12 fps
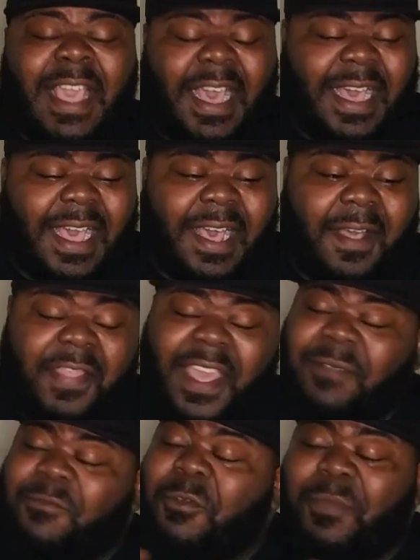that
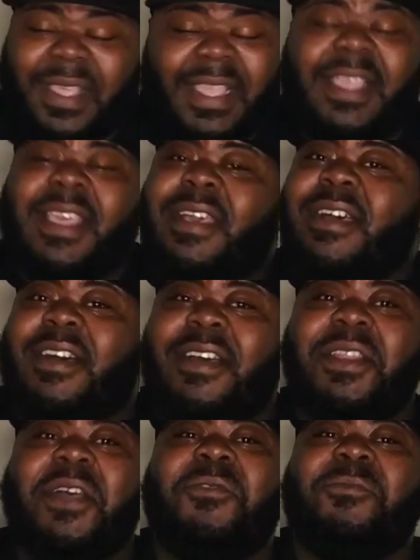it will be
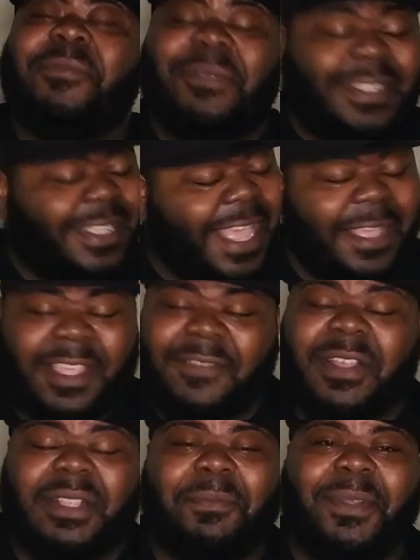unknown. Can't give
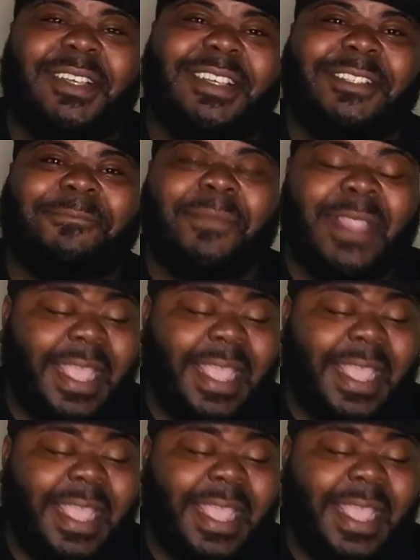out the plug.